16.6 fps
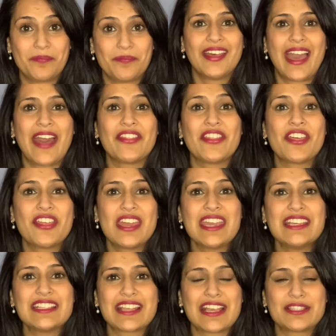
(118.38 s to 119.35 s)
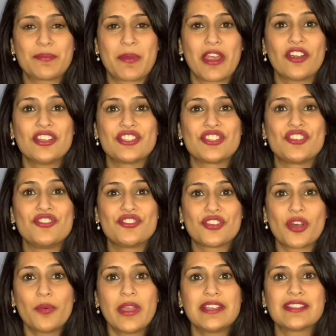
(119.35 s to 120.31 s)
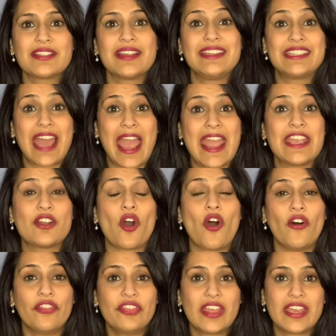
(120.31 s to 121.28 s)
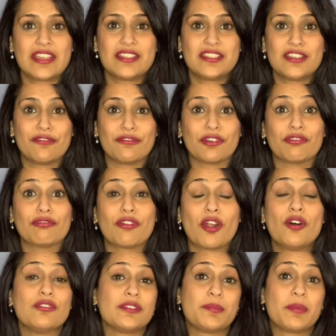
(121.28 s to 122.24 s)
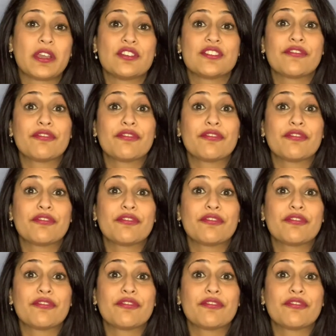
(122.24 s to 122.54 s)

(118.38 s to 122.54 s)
And the thing is, as parents, you so easily take on these different roles because of